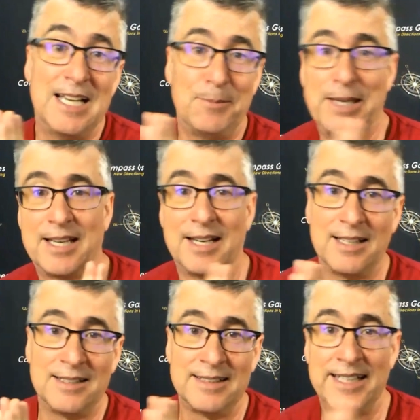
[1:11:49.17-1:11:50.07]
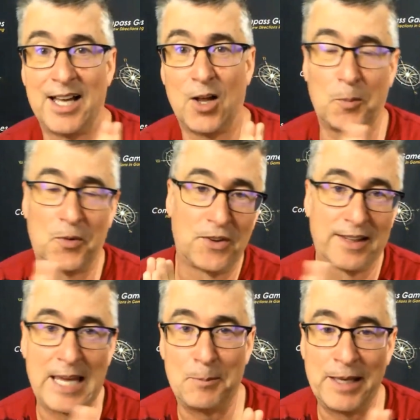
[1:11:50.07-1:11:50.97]
because it helps
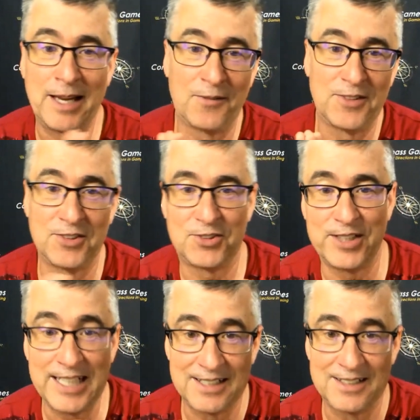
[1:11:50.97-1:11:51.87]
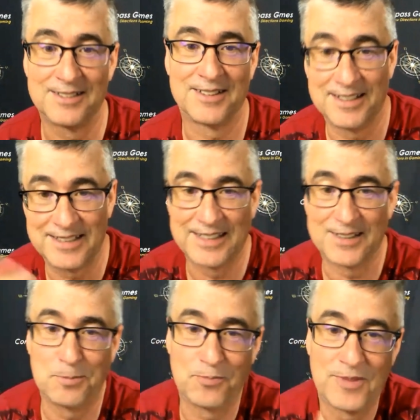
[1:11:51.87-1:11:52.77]
keep me off the street because that's
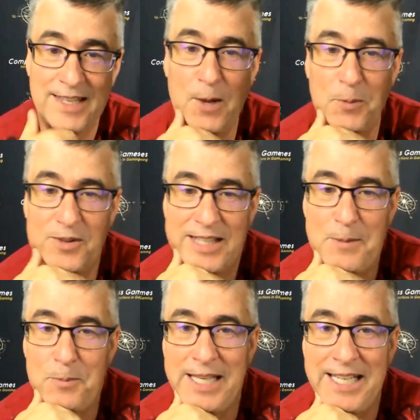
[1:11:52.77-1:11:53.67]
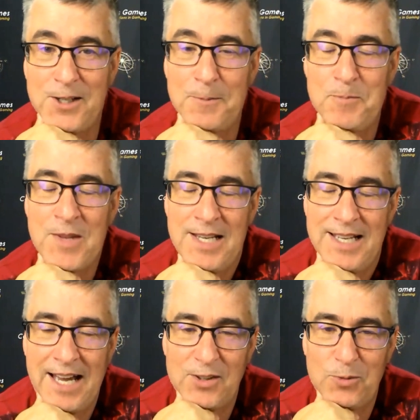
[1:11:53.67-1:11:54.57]
helps keep me here
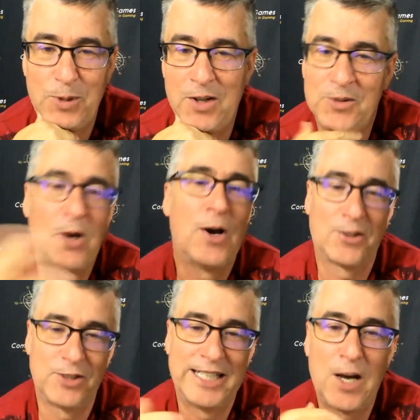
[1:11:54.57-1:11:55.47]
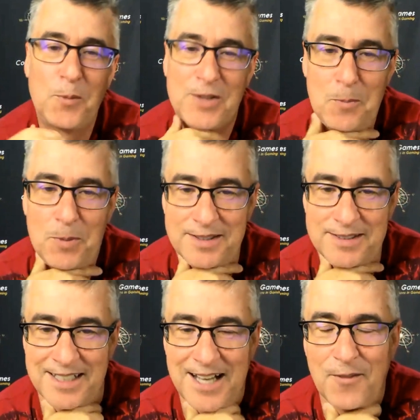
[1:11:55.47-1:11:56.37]
as well. No, actually, it helps Compass.
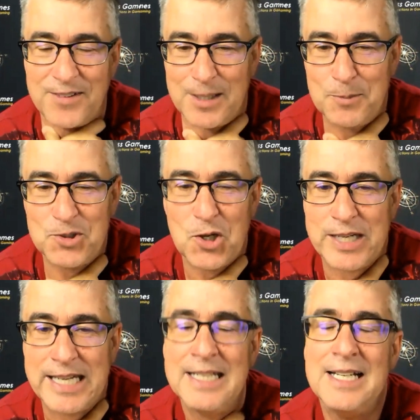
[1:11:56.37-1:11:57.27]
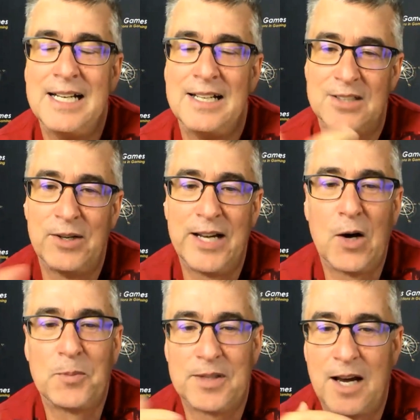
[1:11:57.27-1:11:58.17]
Obviously, I'm joking. So it
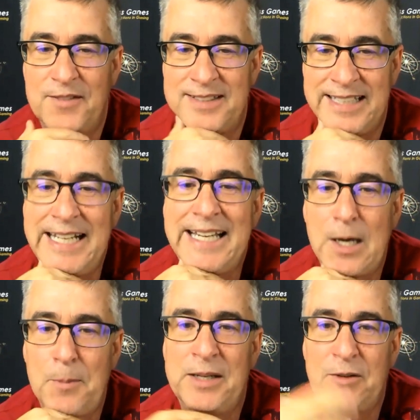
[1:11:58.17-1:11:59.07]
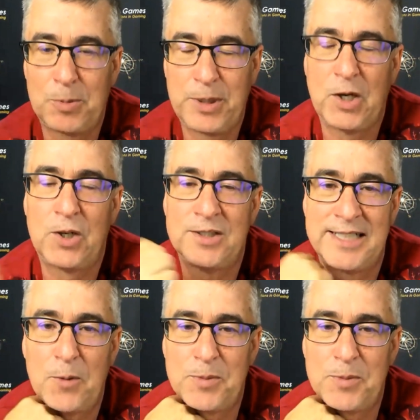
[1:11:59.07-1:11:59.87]
helps obviously any company with pre-orders. It helps